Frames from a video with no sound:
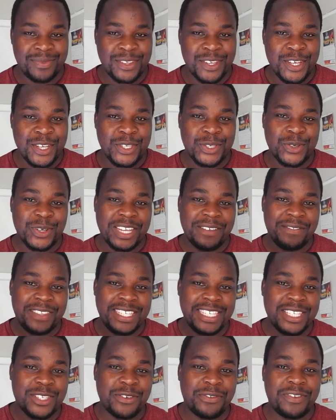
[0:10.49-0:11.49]
So if this
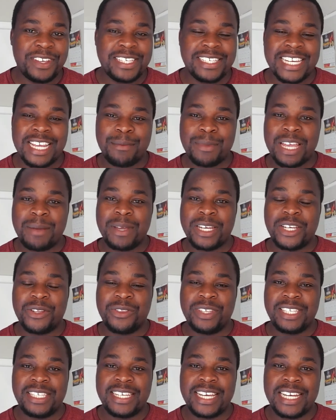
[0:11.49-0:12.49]
is your first time coming to
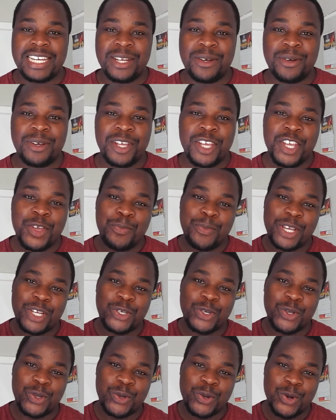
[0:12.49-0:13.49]
this channel, make sure
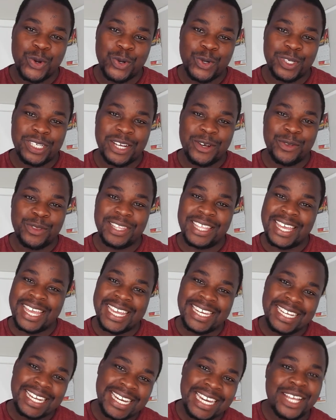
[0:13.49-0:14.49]
you go down there
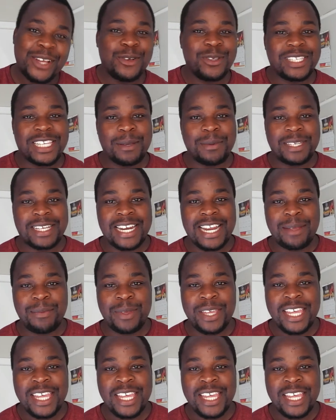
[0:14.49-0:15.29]
and click on subscribe,